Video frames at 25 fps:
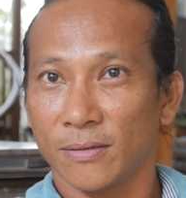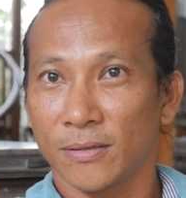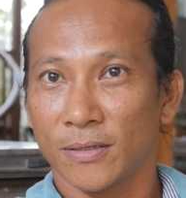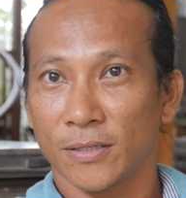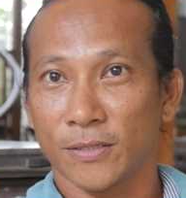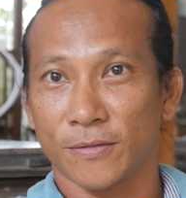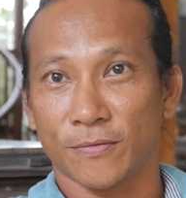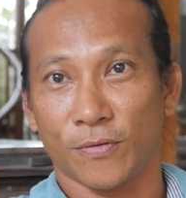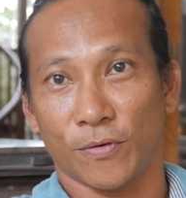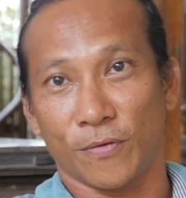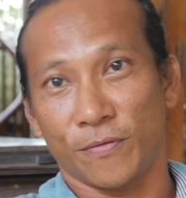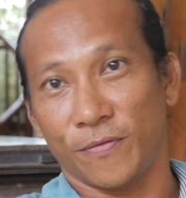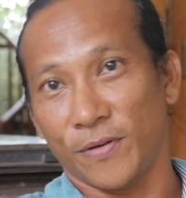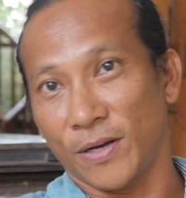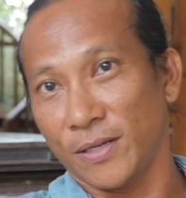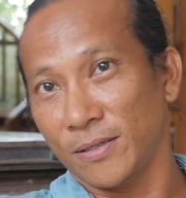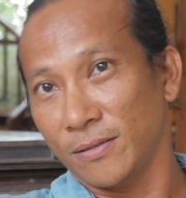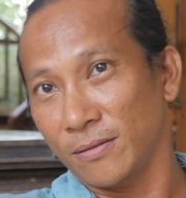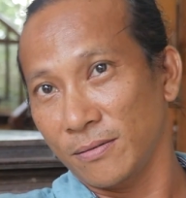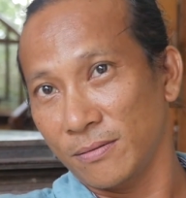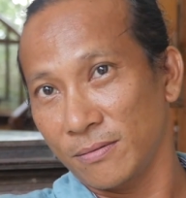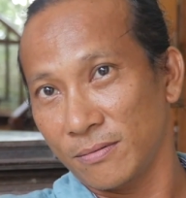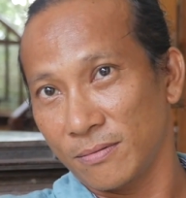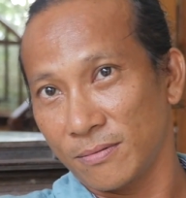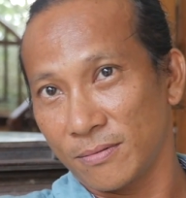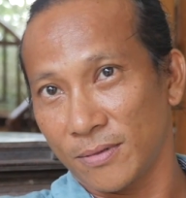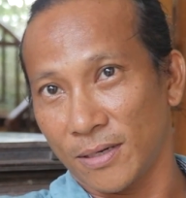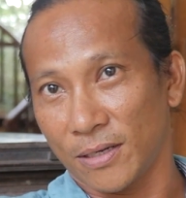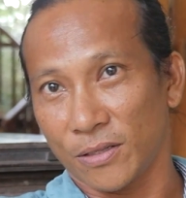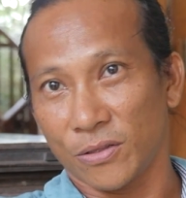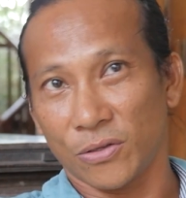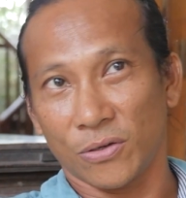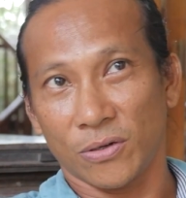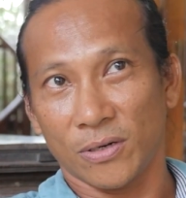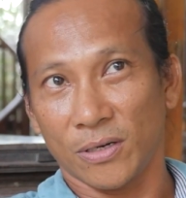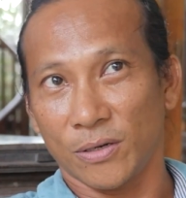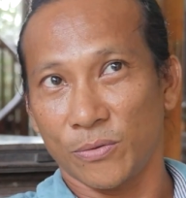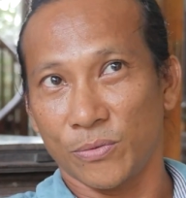It's for fun. I
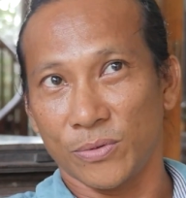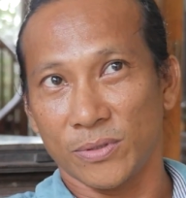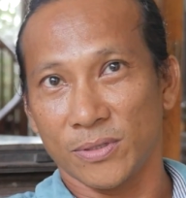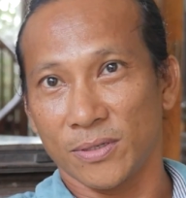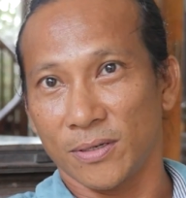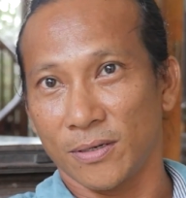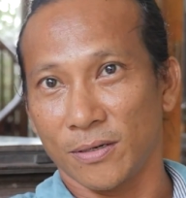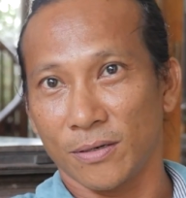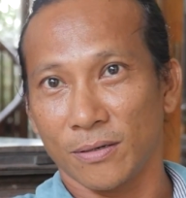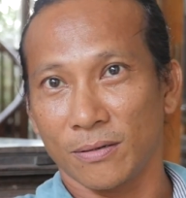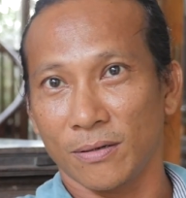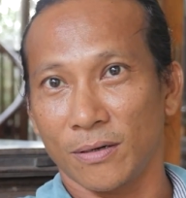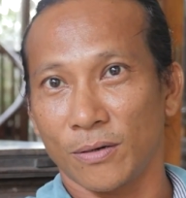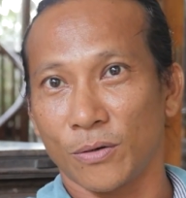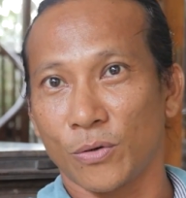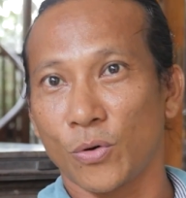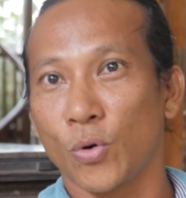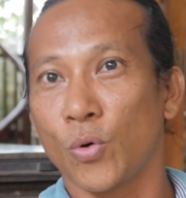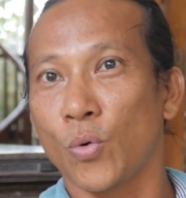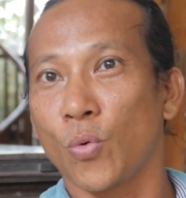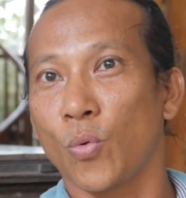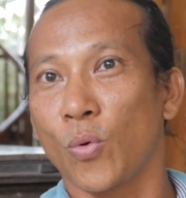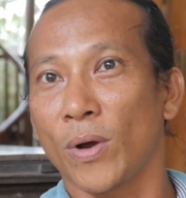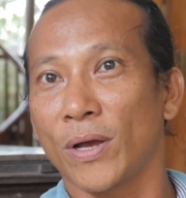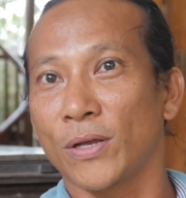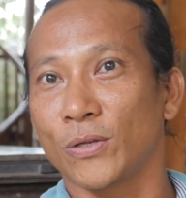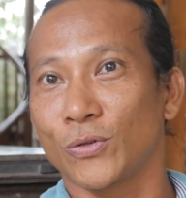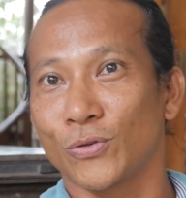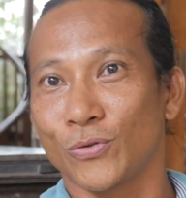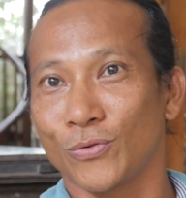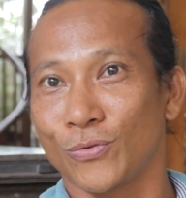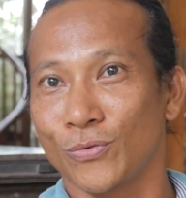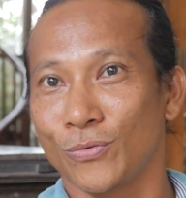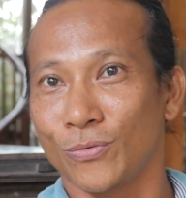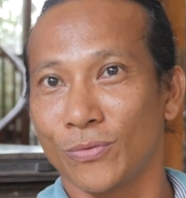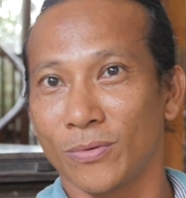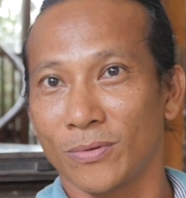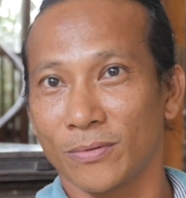thought it was a cool way
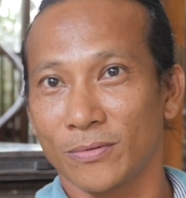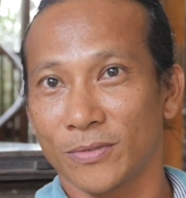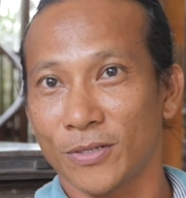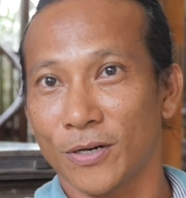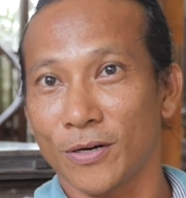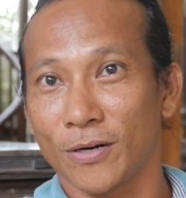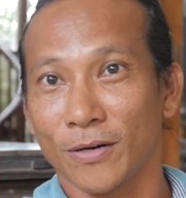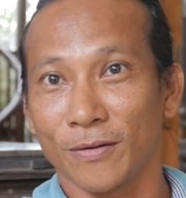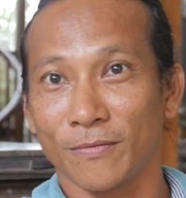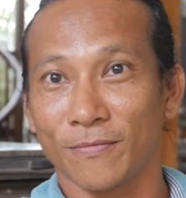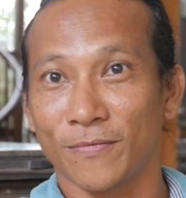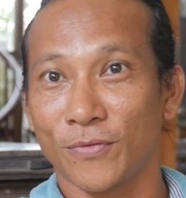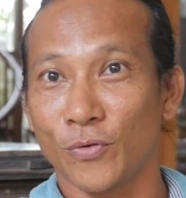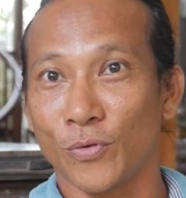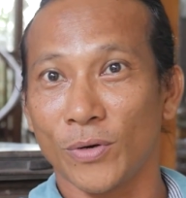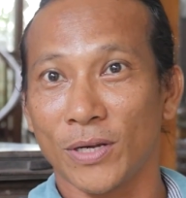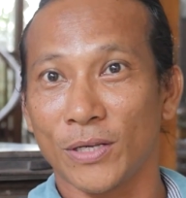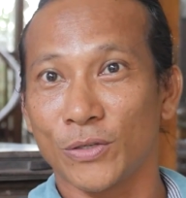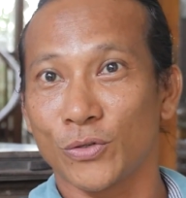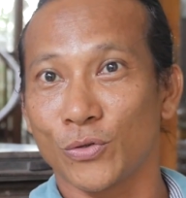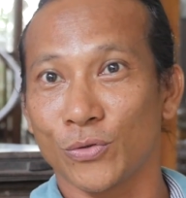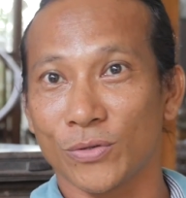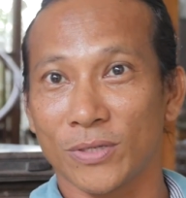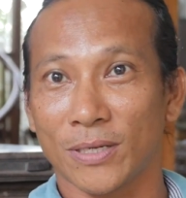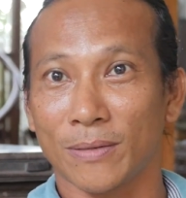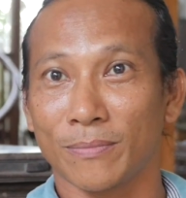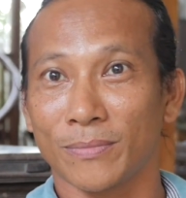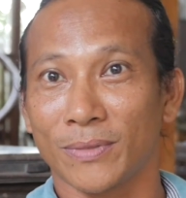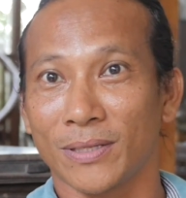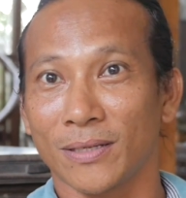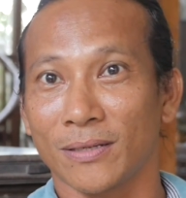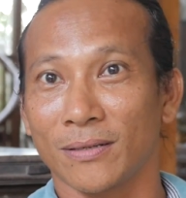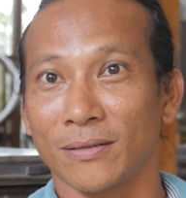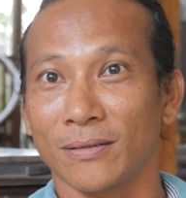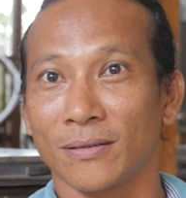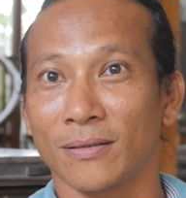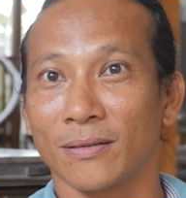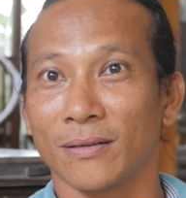to turning food into
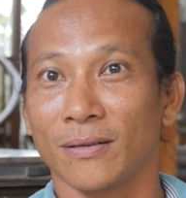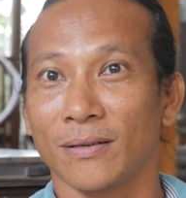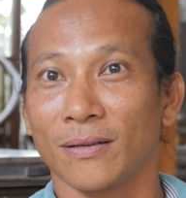something